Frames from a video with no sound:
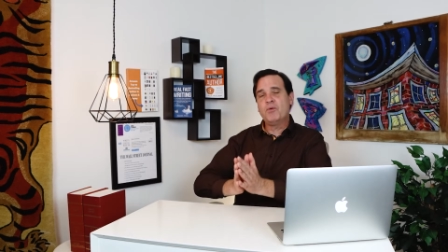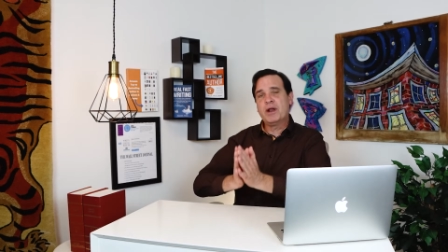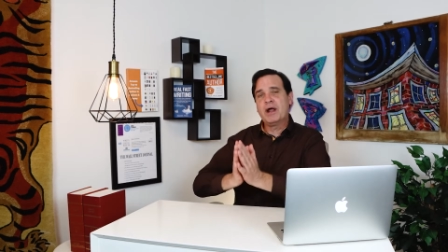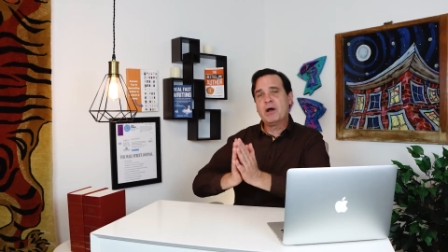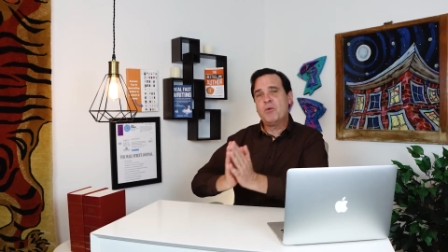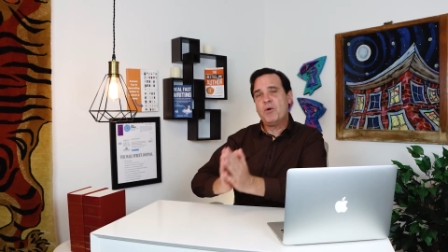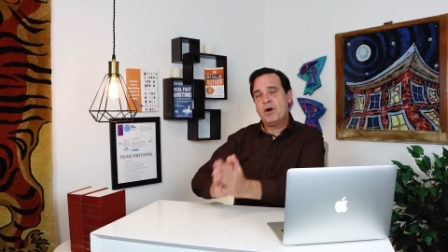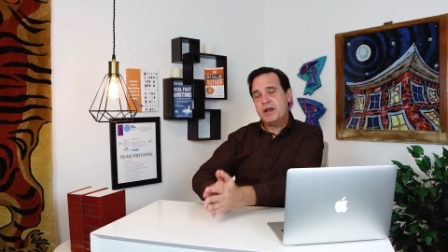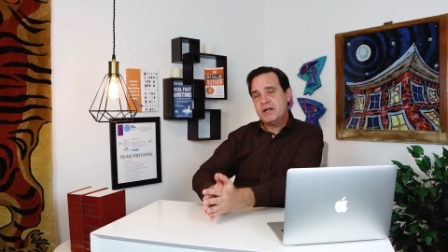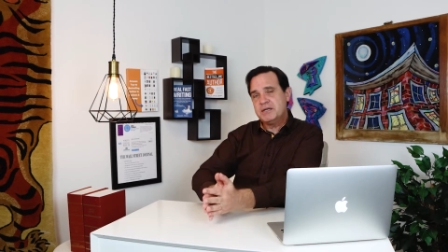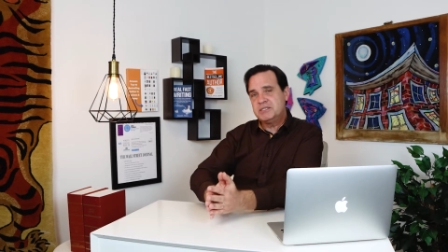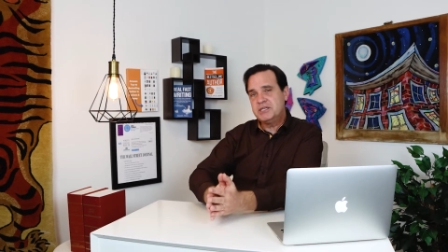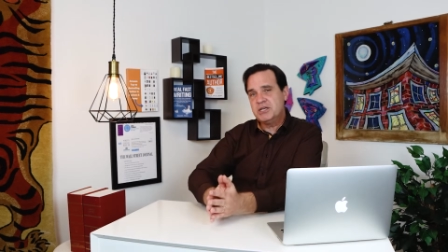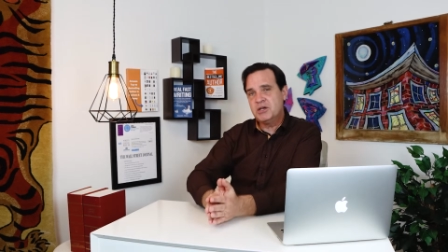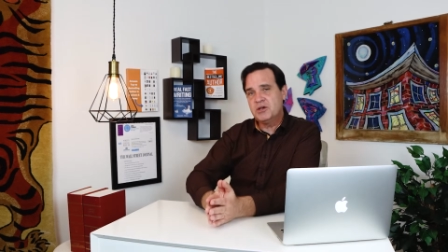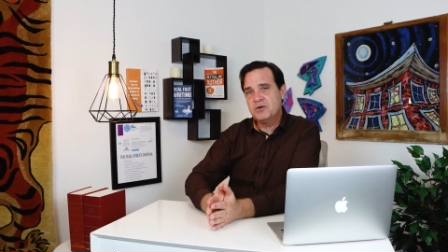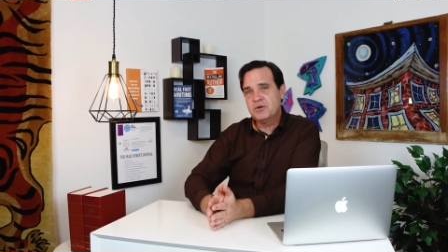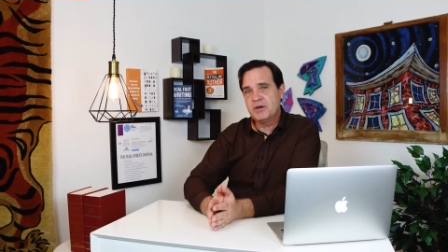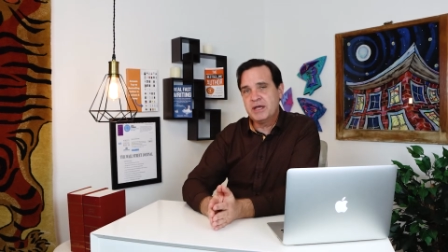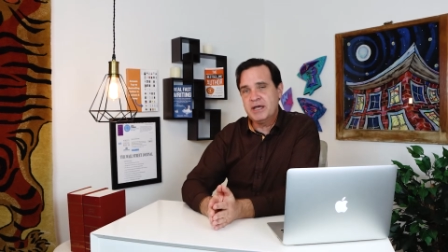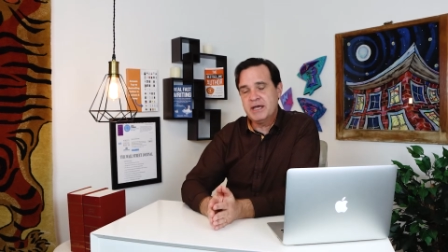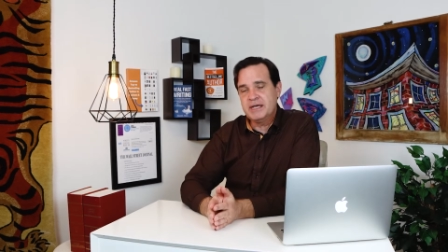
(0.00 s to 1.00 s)
what I wanna
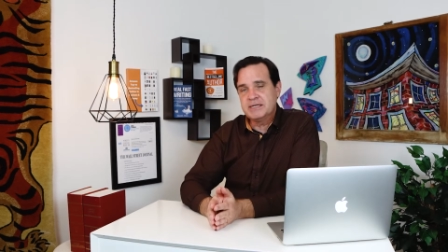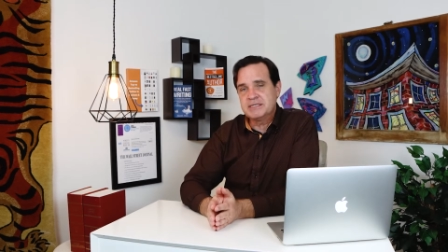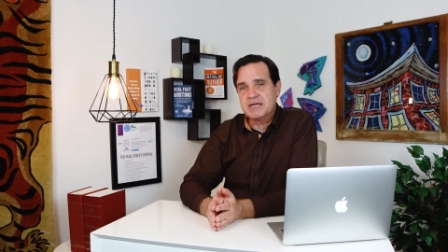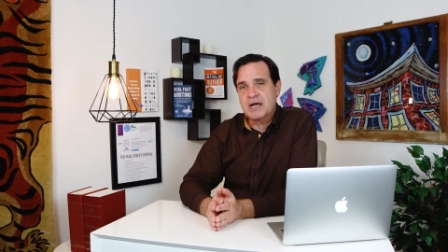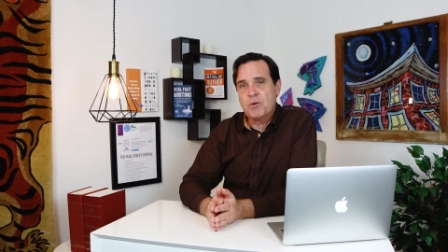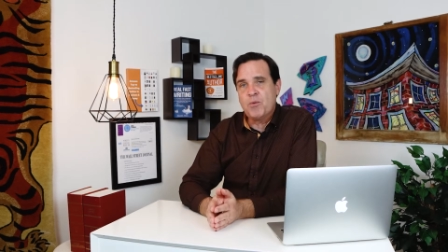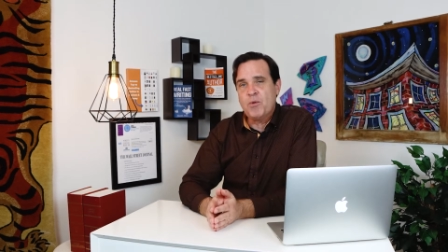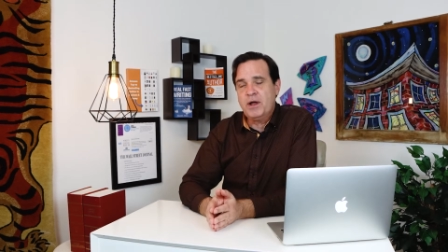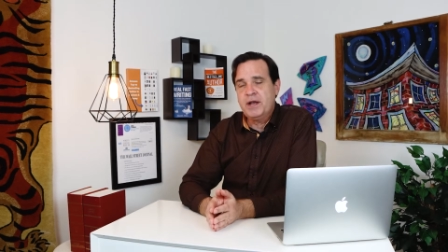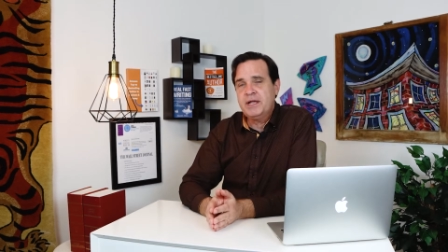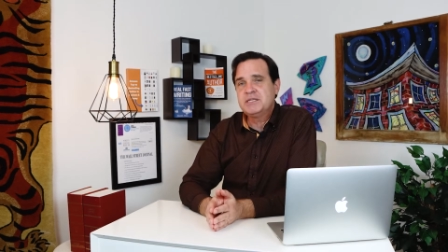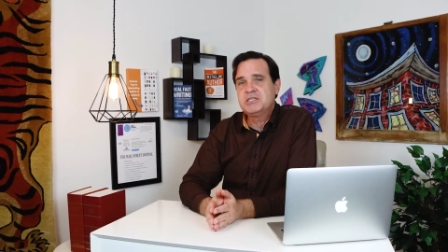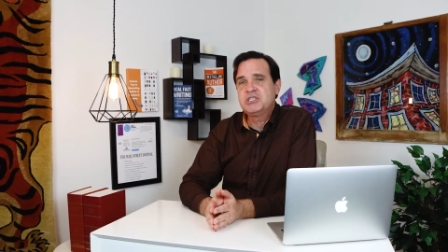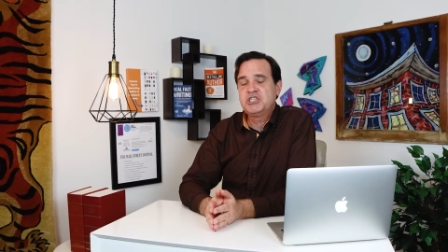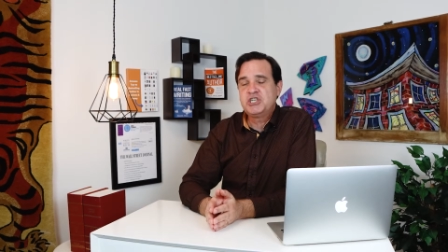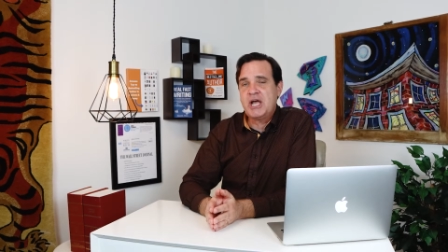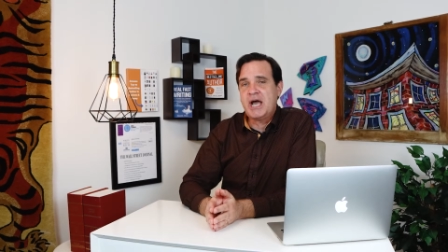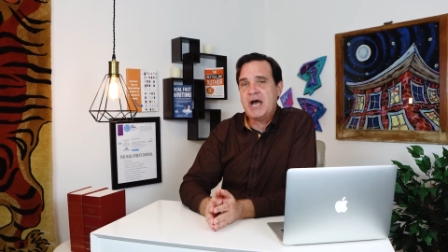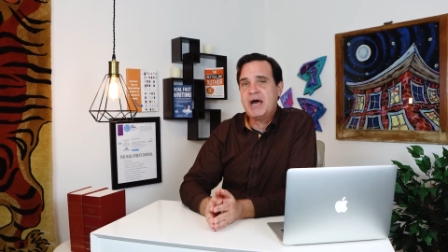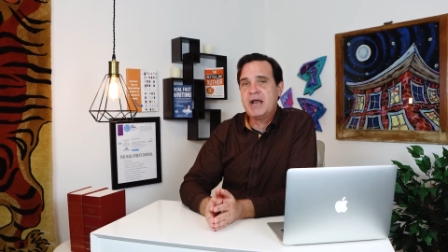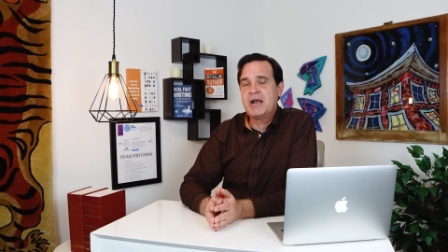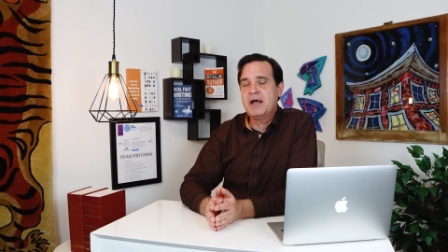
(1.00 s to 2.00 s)
do is I wanna
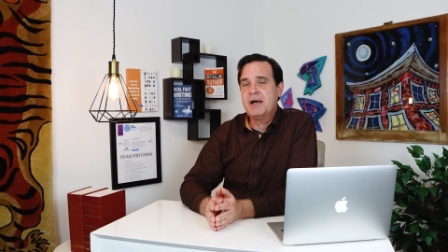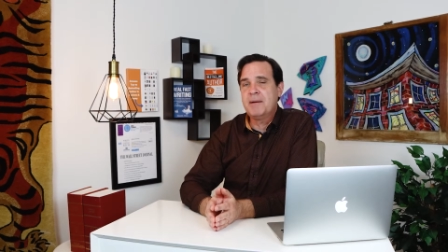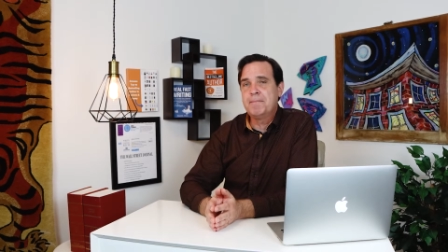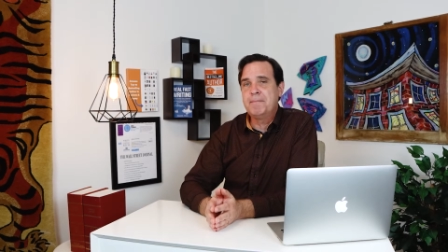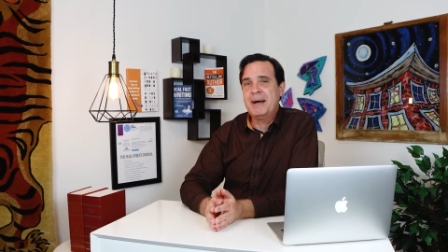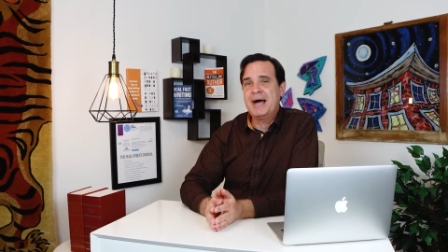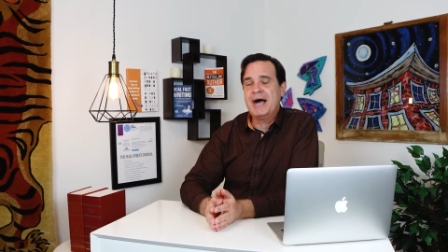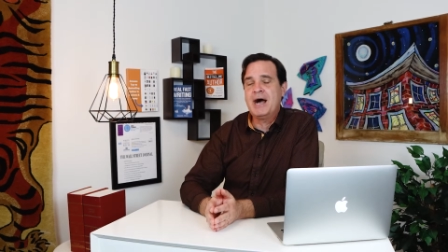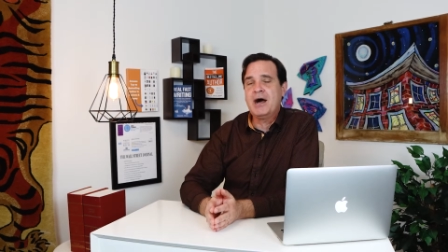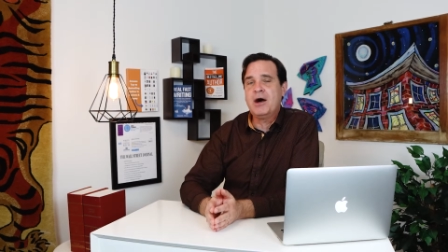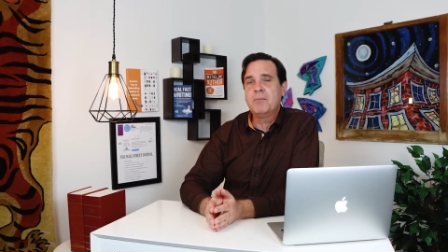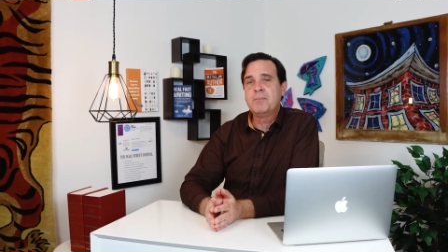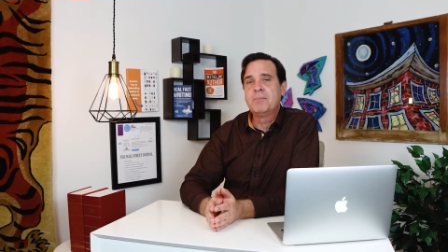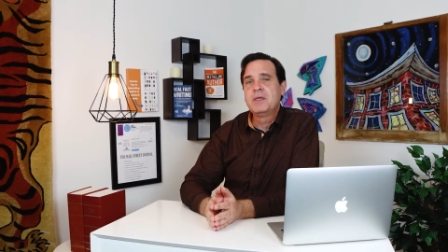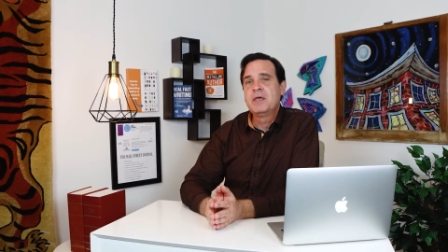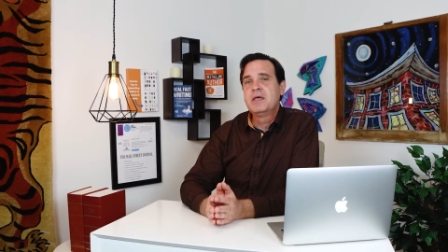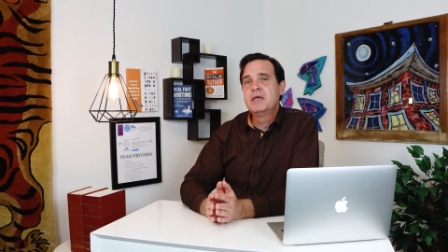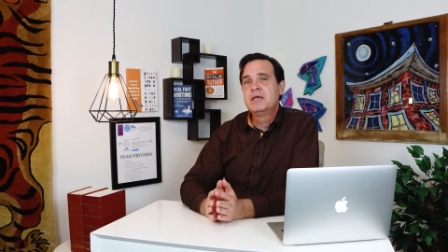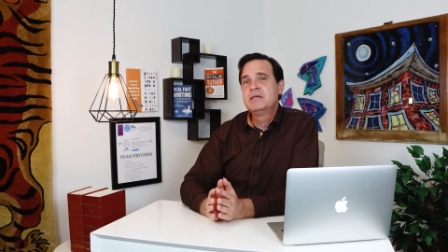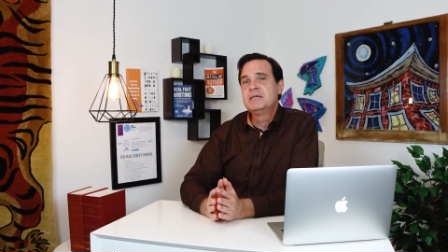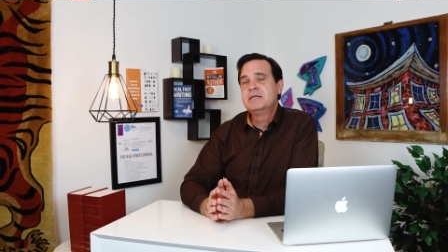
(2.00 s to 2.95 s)
chat about